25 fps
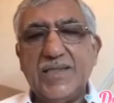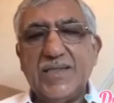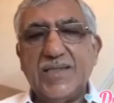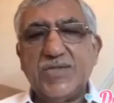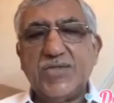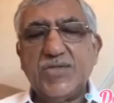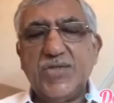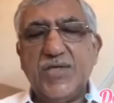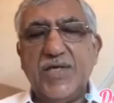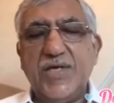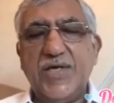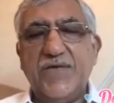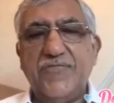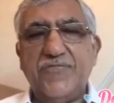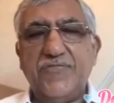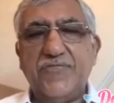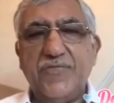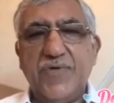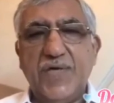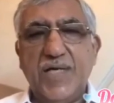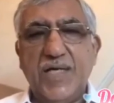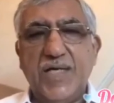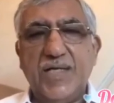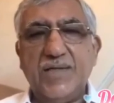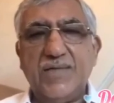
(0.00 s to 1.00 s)
So if
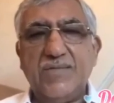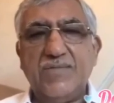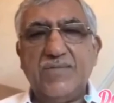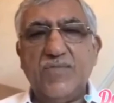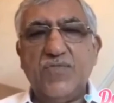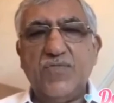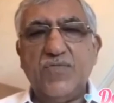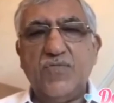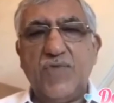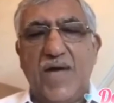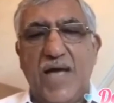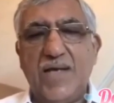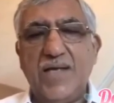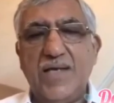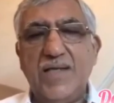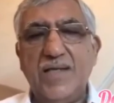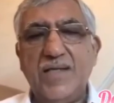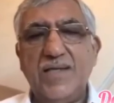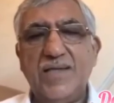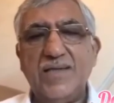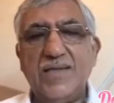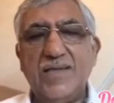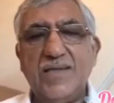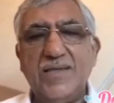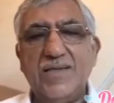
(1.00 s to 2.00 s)

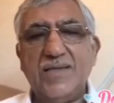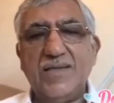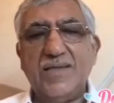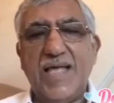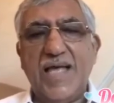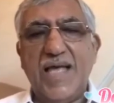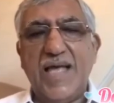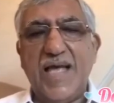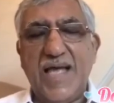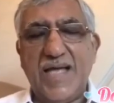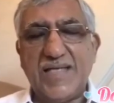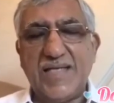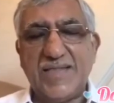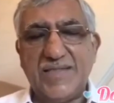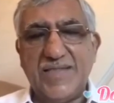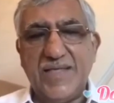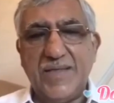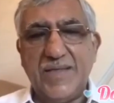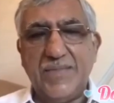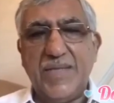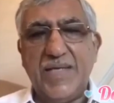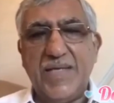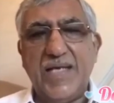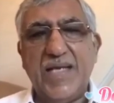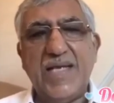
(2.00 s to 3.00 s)
one, has there
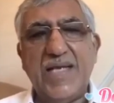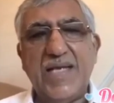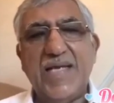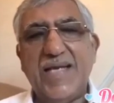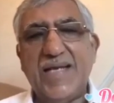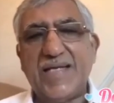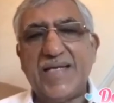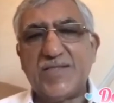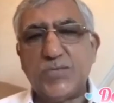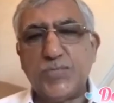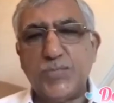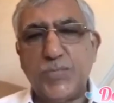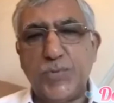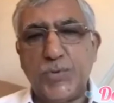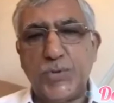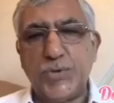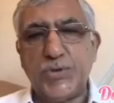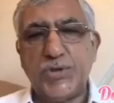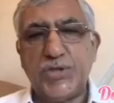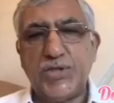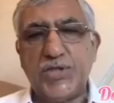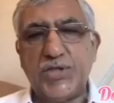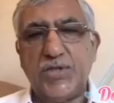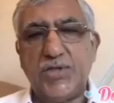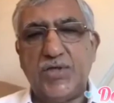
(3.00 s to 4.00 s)
been any
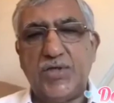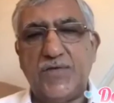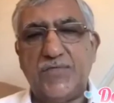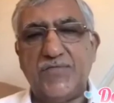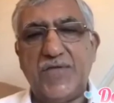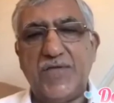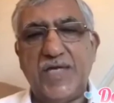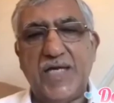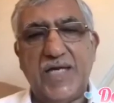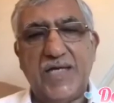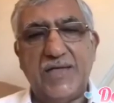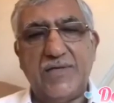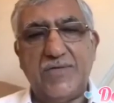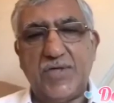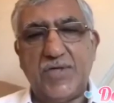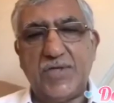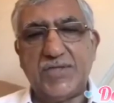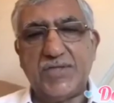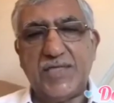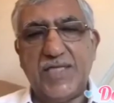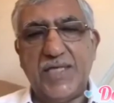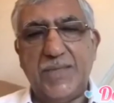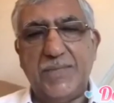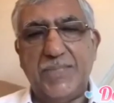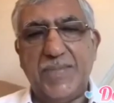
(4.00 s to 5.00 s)
exposure of the
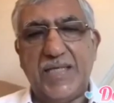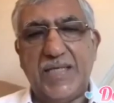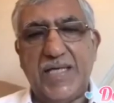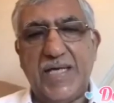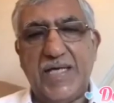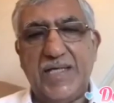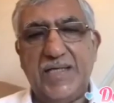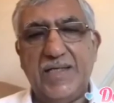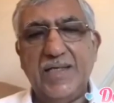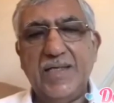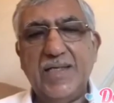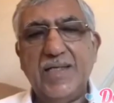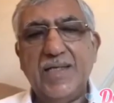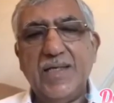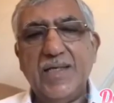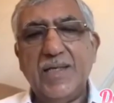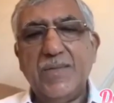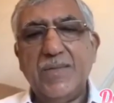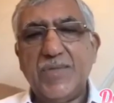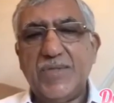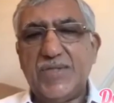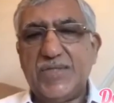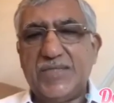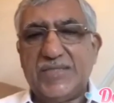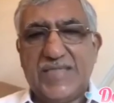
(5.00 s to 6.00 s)
hydroxyapatite?
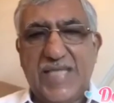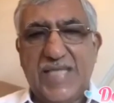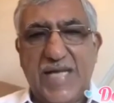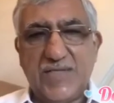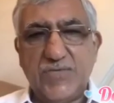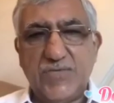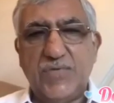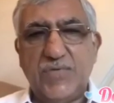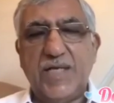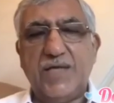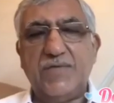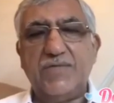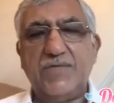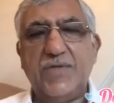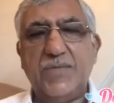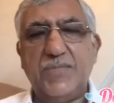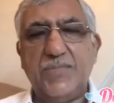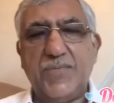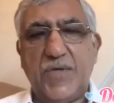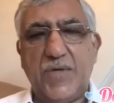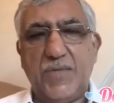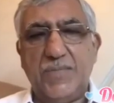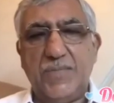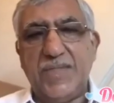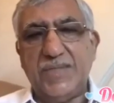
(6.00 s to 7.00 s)
Because that's one of the
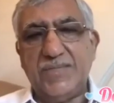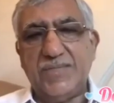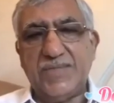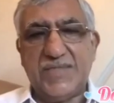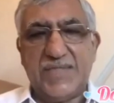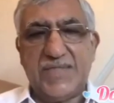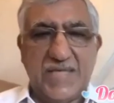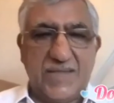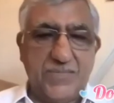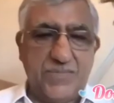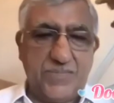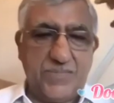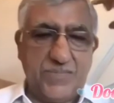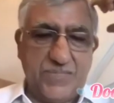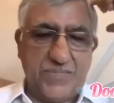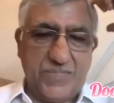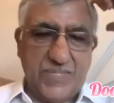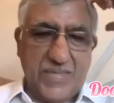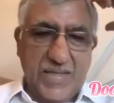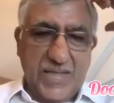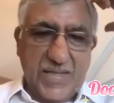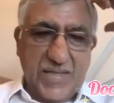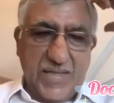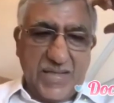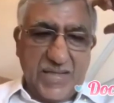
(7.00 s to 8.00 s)
problems that
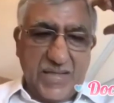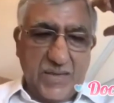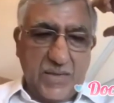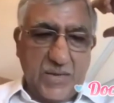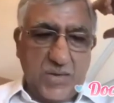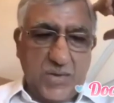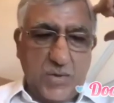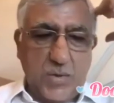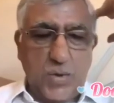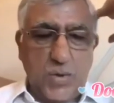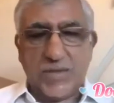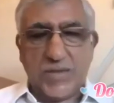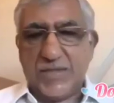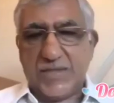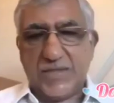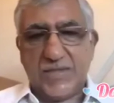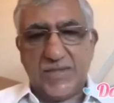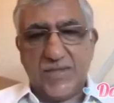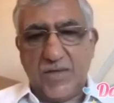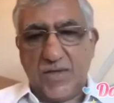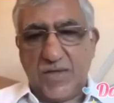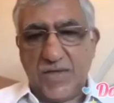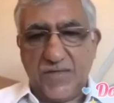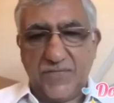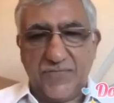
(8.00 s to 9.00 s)
causes a
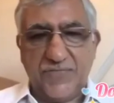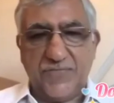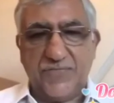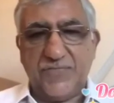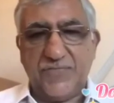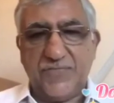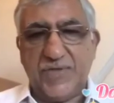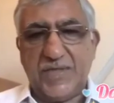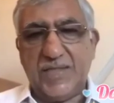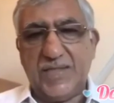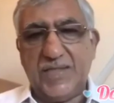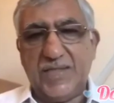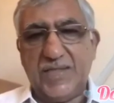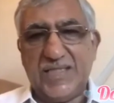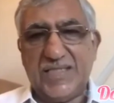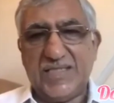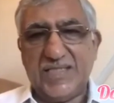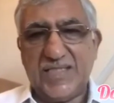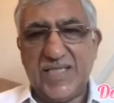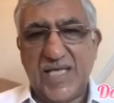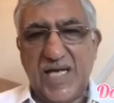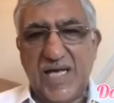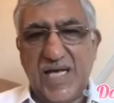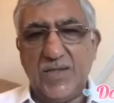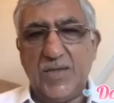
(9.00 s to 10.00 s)
lot of
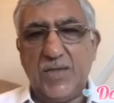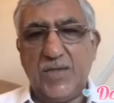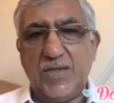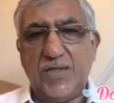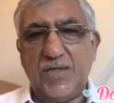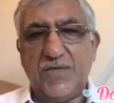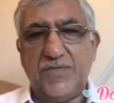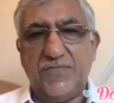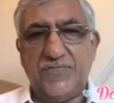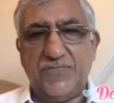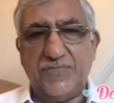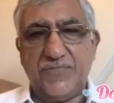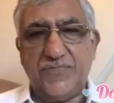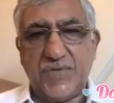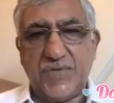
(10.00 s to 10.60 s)
discharge, a lot of